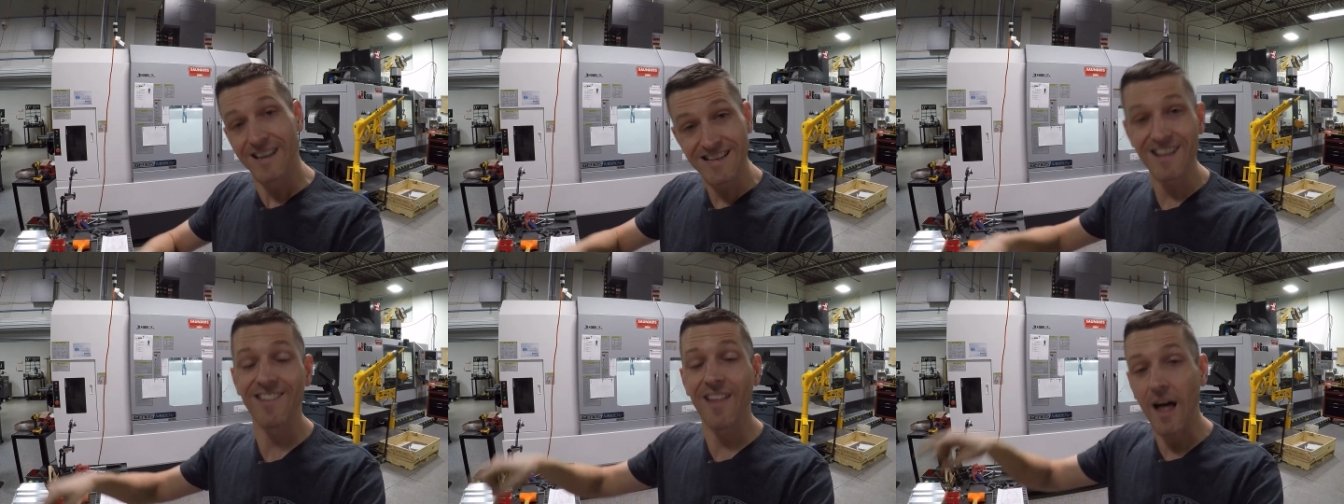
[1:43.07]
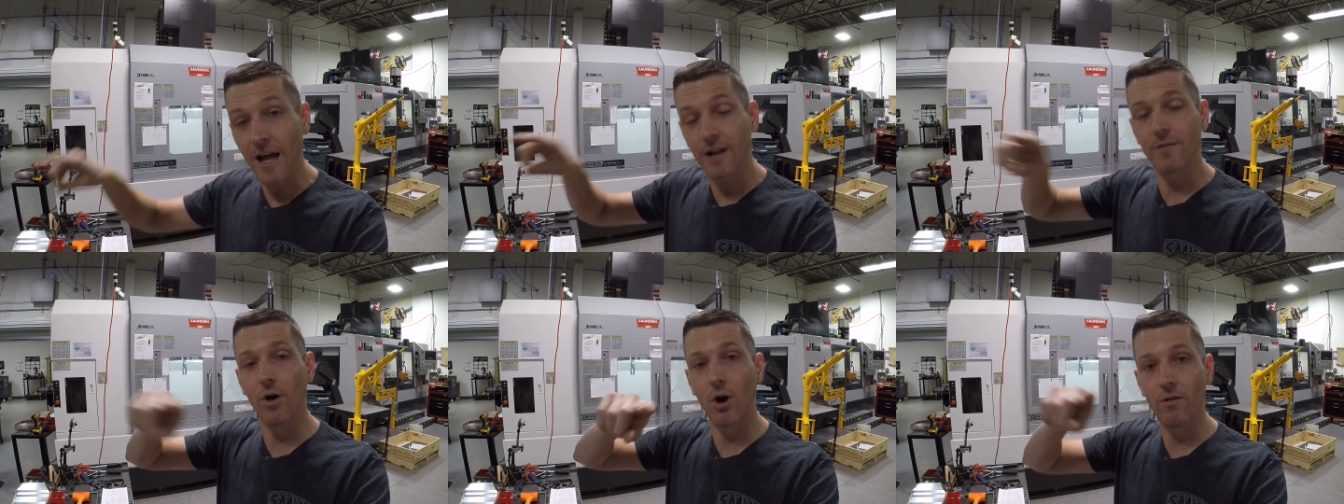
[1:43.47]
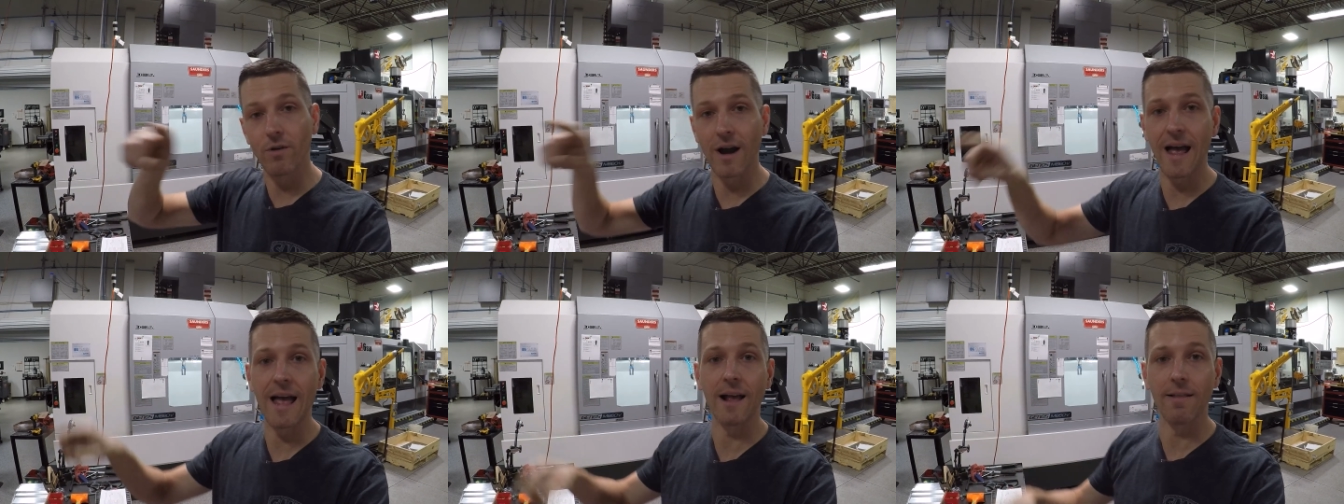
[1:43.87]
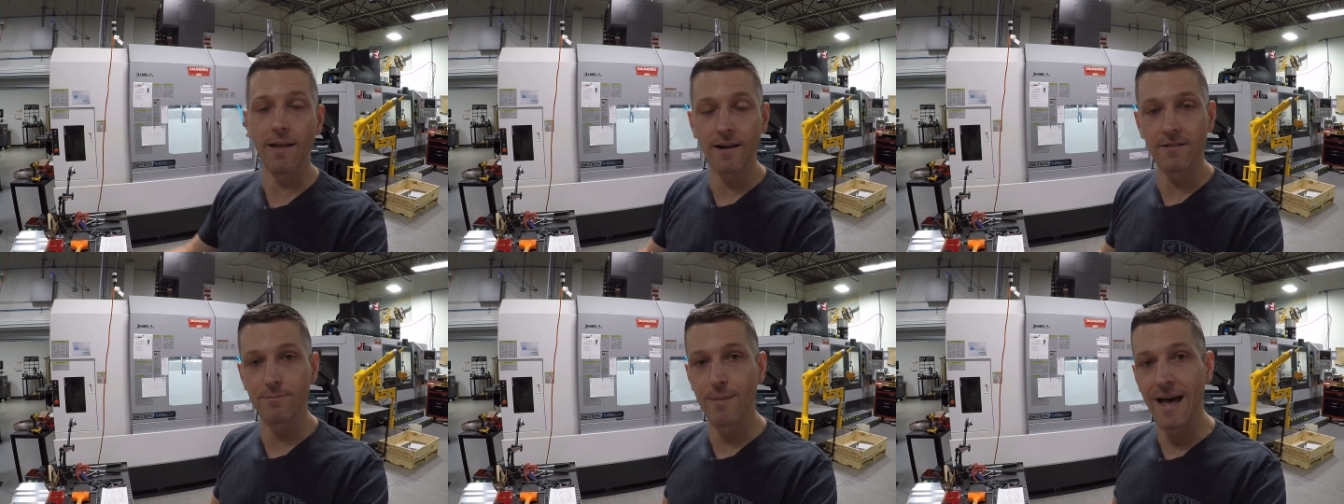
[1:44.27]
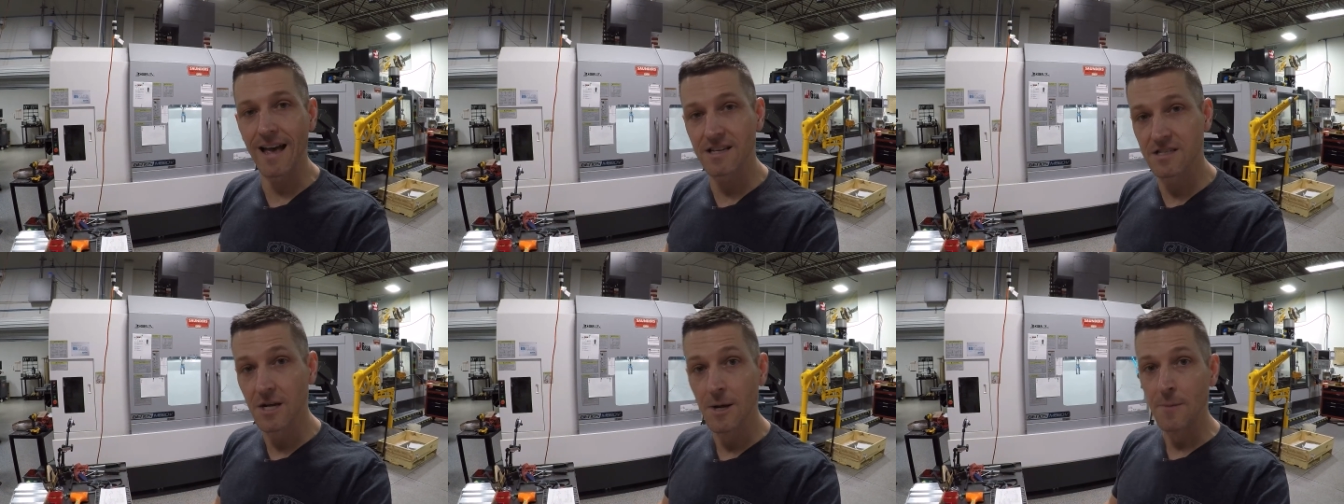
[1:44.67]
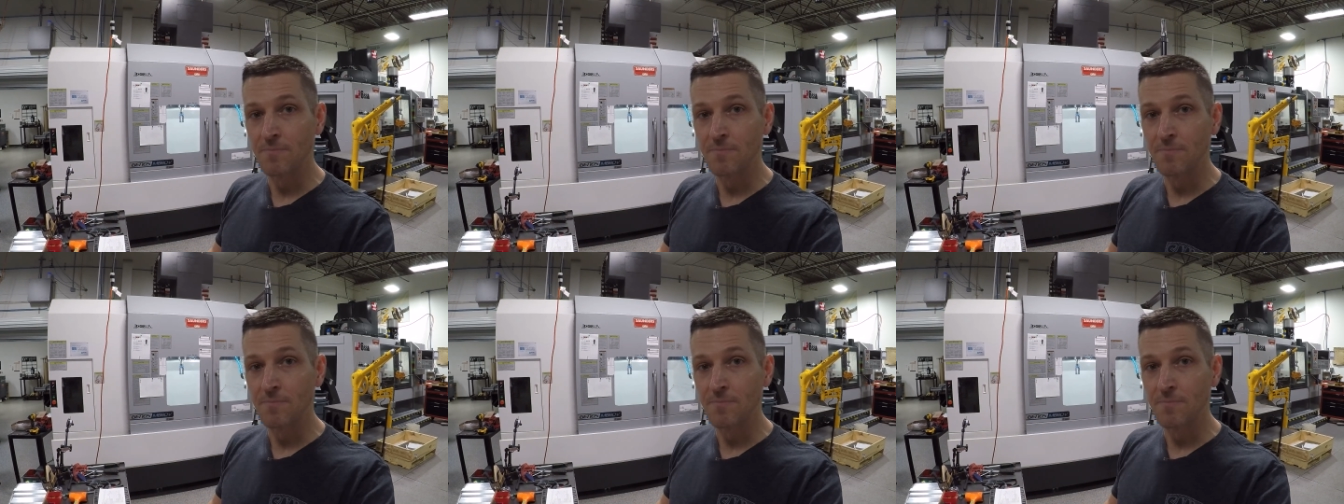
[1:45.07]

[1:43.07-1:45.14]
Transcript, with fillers: It's a lot of overhang, a lot of mass.